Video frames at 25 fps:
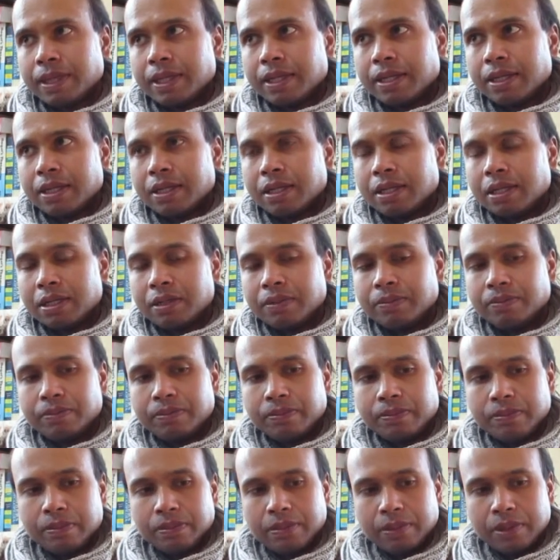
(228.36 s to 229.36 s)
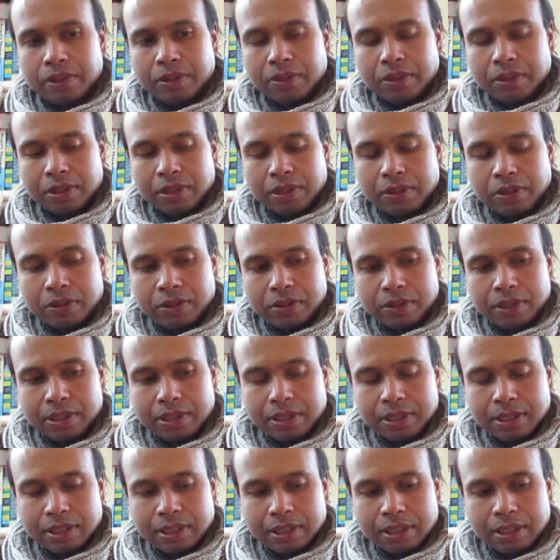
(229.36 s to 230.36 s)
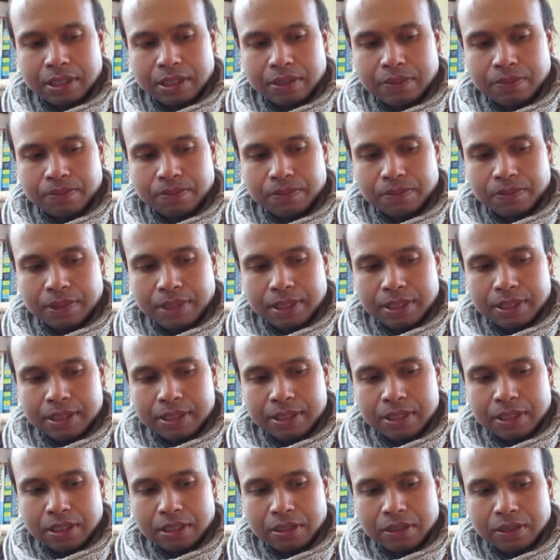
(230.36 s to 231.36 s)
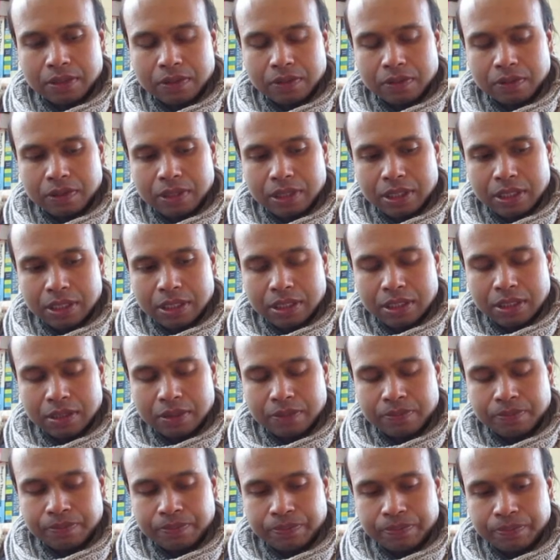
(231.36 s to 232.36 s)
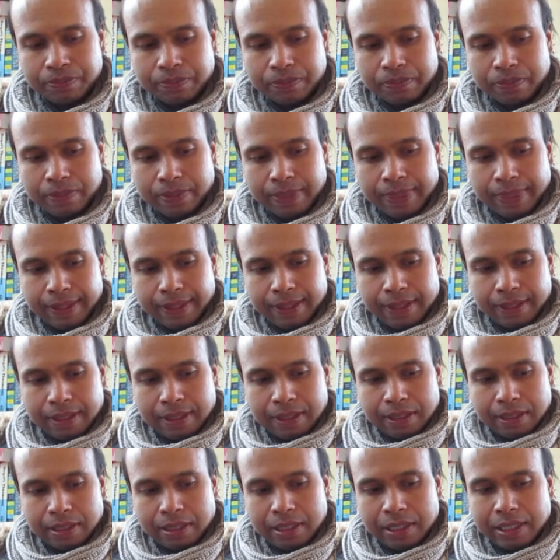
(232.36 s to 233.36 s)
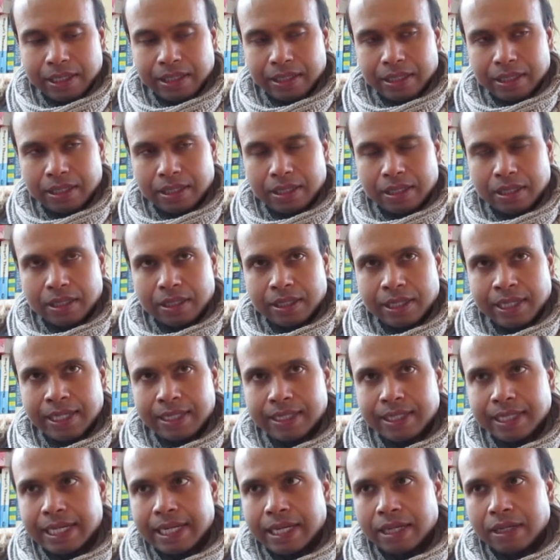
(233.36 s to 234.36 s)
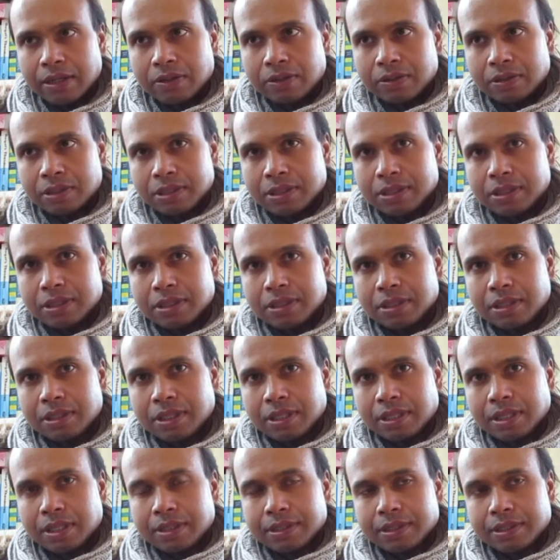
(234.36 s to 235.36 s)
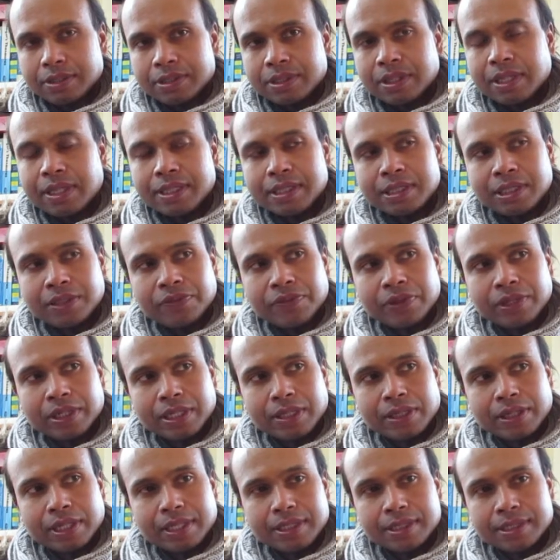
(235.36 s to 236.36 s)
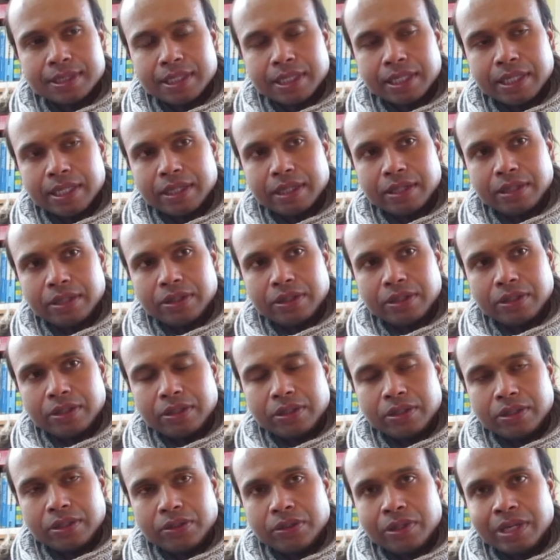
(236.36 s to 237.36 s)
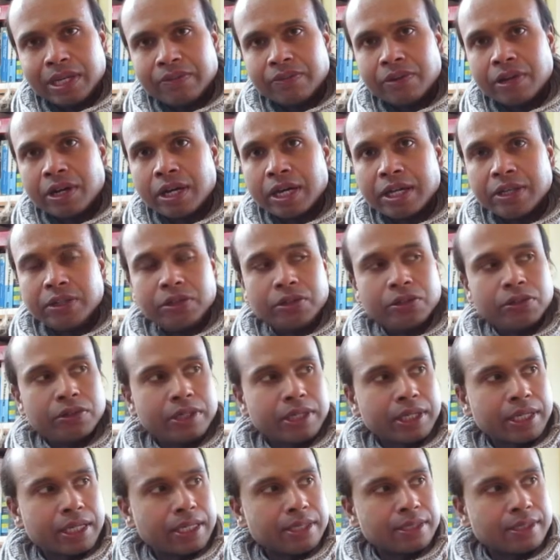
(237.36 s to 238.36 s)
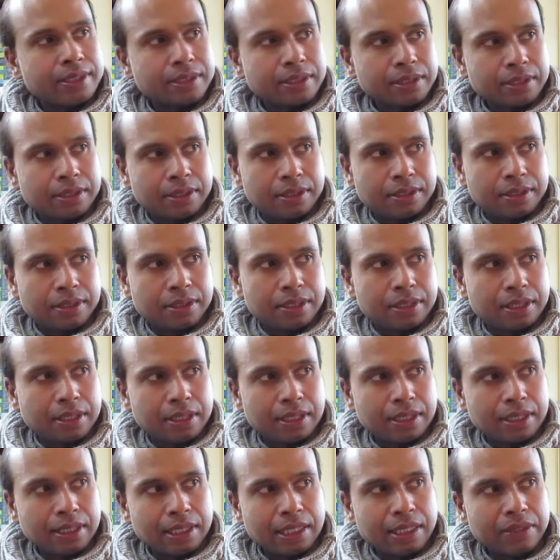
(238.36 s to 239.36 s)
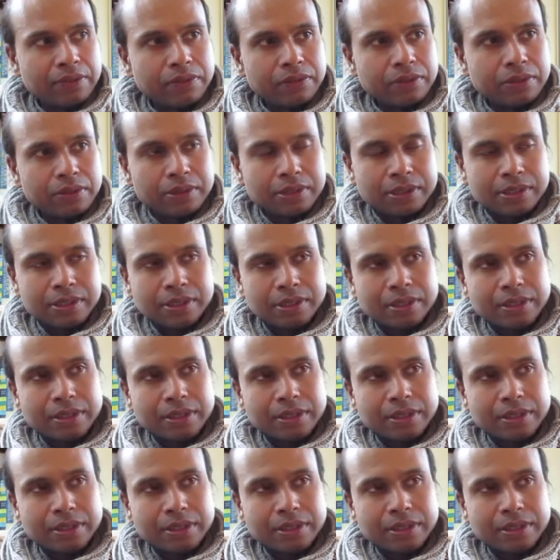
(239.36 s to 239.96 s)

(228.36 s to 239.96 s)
Um, you, you could um, so um, like uh, I had gout. So scientifically they'd say, you know, you have high uric acid levels